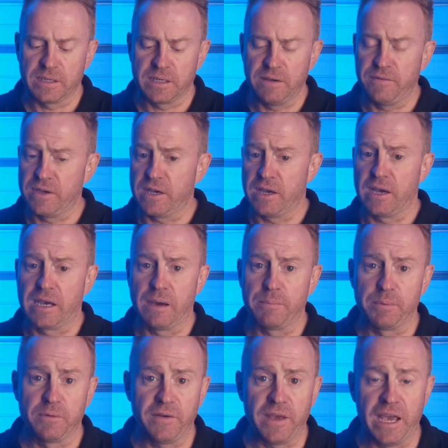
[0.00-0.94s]
Give you a
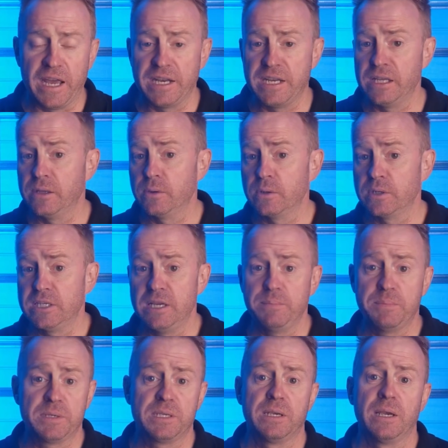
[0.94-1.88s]
couple of handy little
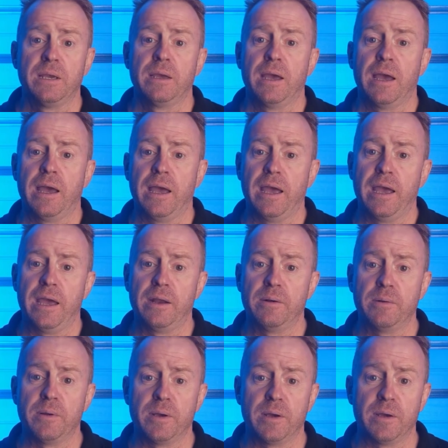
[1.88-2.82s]
tips,
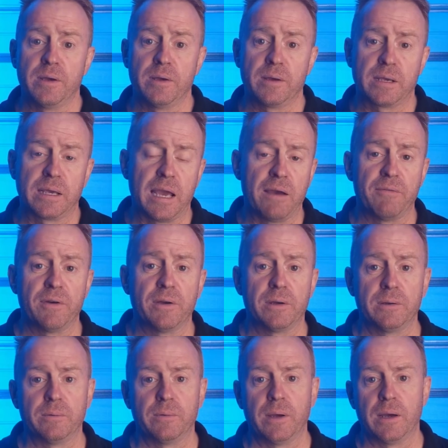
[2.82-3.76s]
and
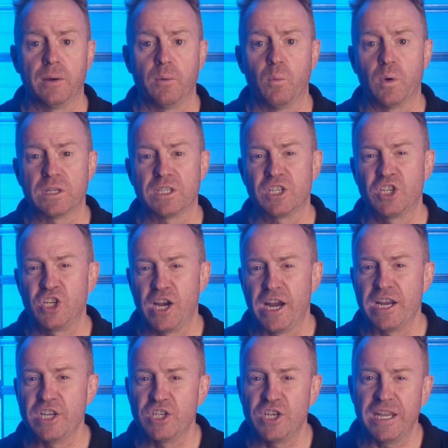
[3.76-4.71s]
cover what's
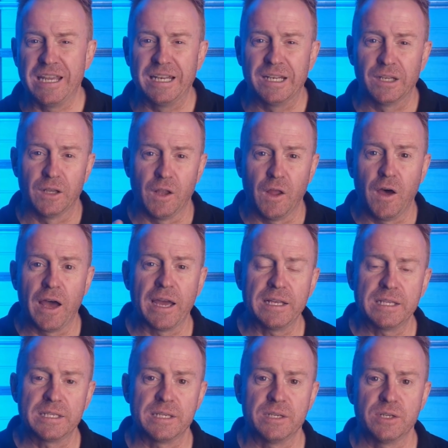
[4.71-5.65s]
changed in
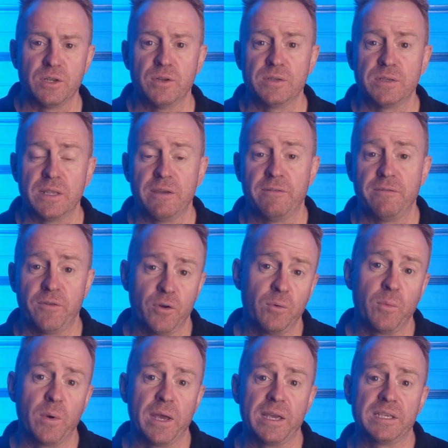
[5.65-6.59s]
lights in terms of their
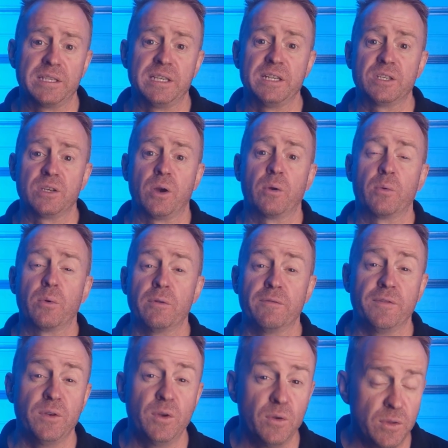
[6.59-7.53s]
firmware since I
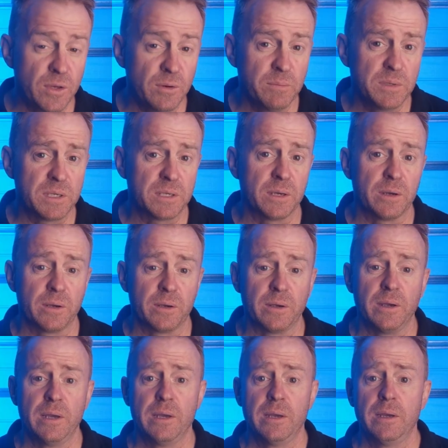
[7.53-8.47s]
reviewed them.
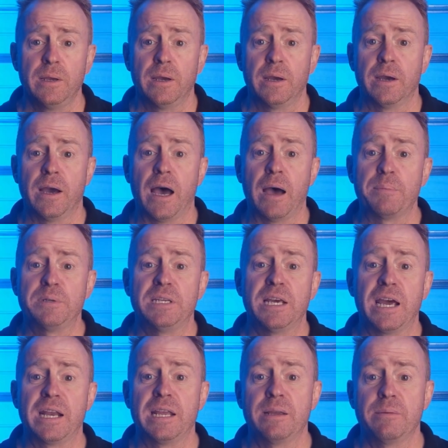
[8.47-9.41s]
So
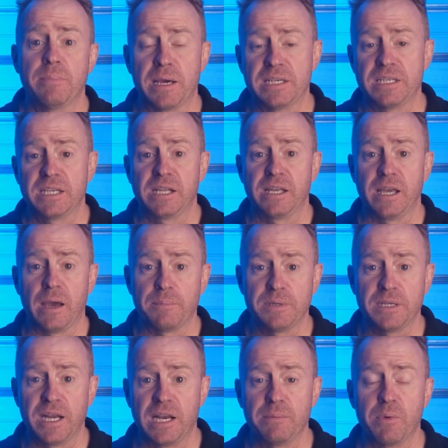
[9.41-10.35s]

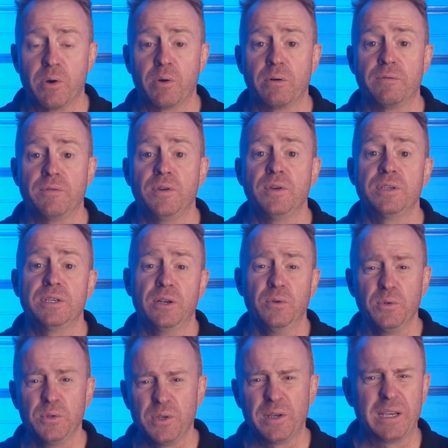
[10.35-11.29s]
updating my reviews,
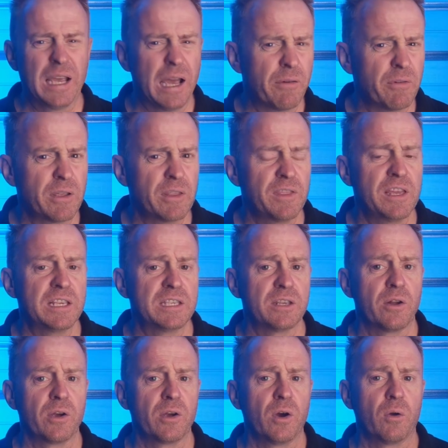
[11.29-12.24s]
and also covering
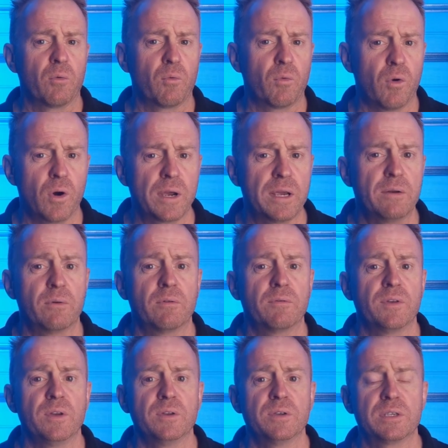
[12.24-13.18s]
things that I got wrong in
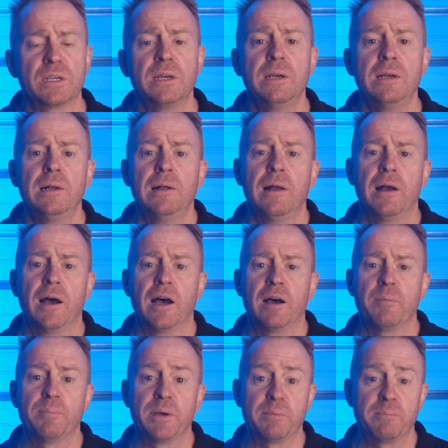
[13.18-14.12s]
reviews.
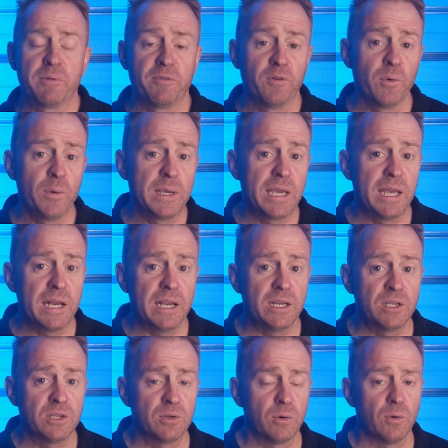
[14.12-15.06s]
But before we get
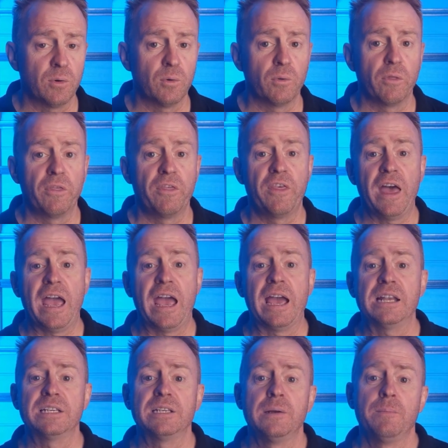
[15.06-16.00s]
into all
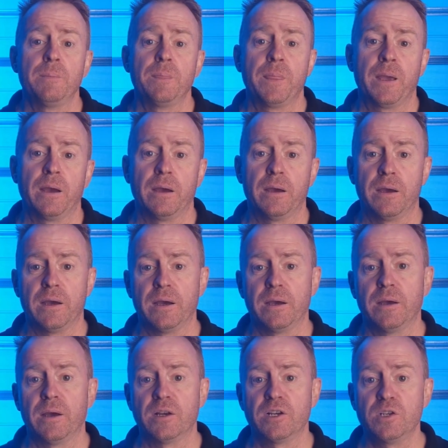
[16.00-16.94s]
that,
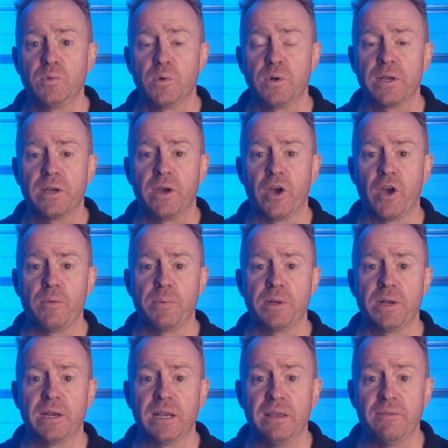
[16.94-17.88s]
I just want to
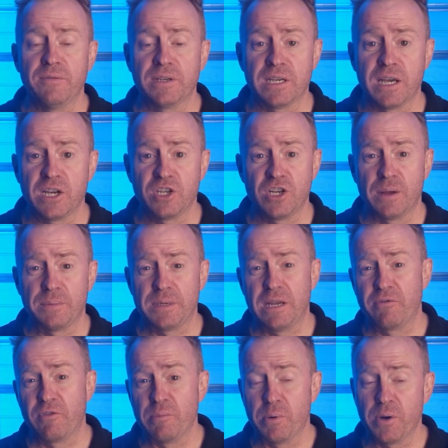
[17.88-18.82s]
open an invitation up
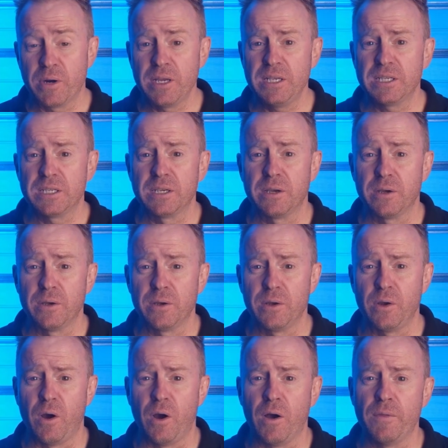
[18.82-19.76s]
to everybody.
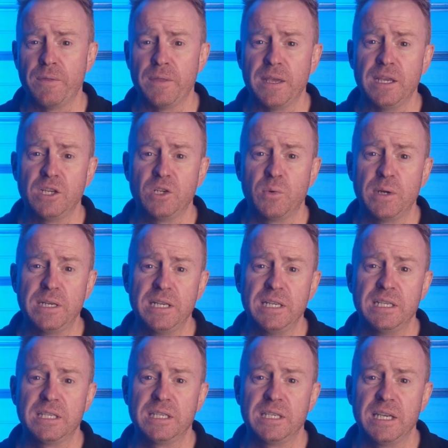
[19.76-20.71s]
So on the
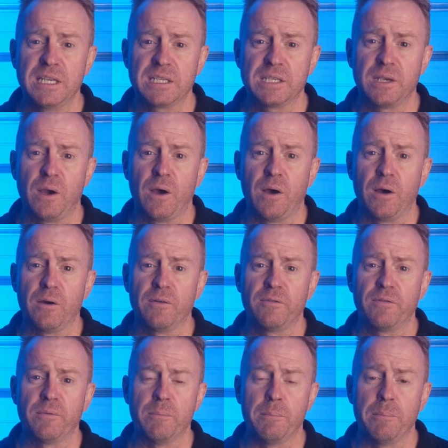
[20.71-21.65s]
26th
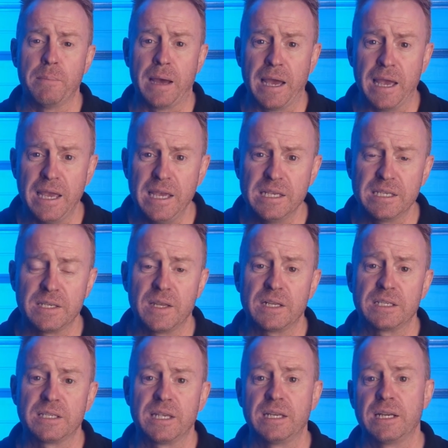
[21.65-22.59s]
of May, so
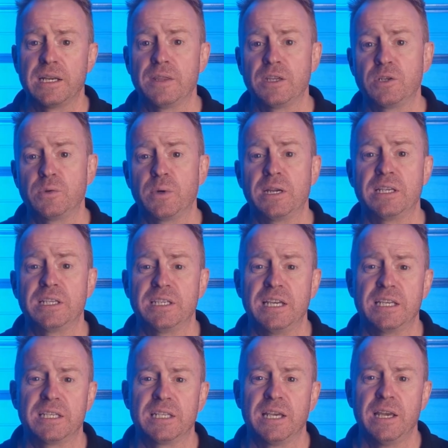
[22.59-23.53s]
that's Sunday the
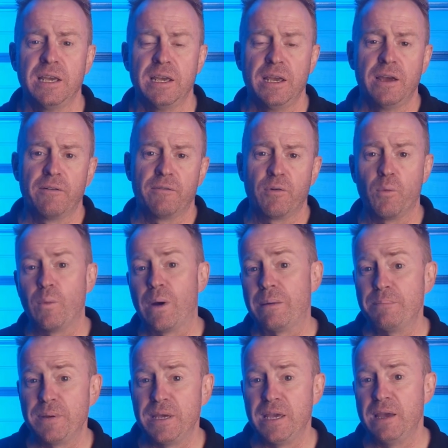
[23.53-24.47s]
26th, from
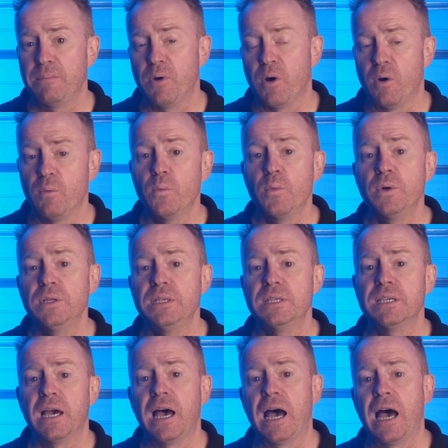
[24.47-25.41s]
1 p.m.
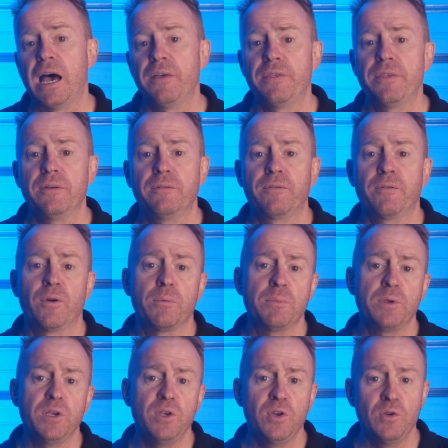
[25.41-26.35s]
onwards, Arthur
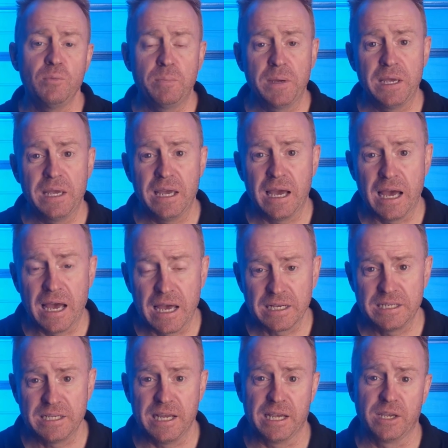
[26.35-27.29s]
from
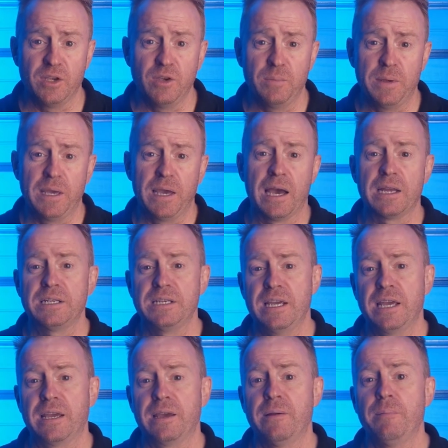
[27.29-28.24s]
UPR
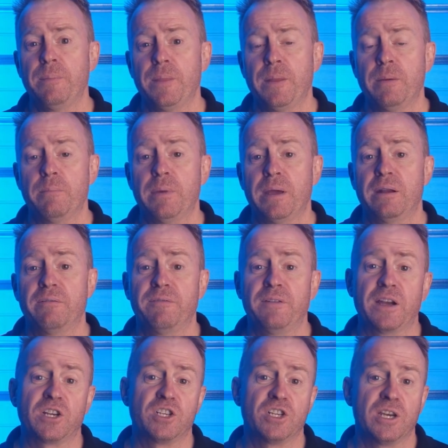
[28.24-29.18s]
Tech
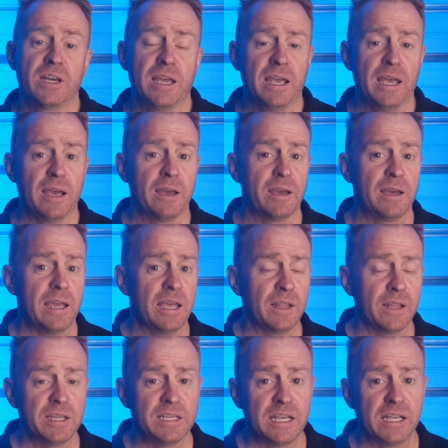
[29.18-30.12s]
manufacture
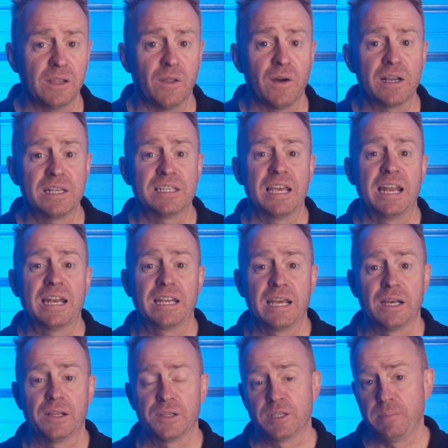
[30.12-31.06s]
LED lights and
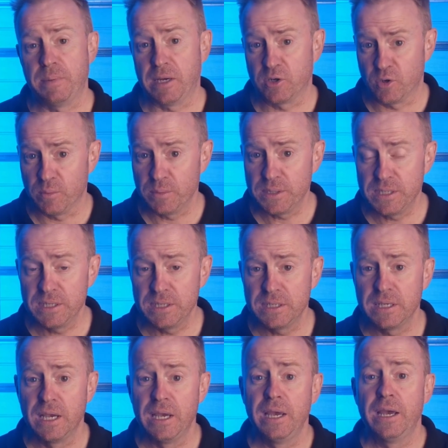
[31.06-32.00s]
color
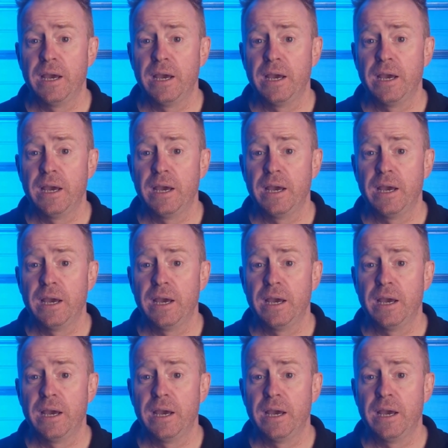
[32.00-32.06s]
spectrometers.